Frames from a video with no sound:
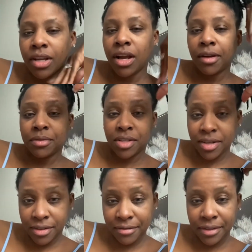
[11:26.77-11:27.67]
I'm
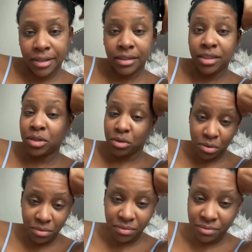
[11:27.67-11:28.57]
starting to feel a little
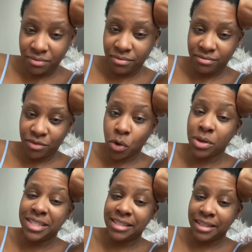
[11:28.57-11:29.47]

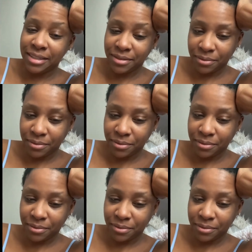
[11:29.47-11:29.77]
queasy.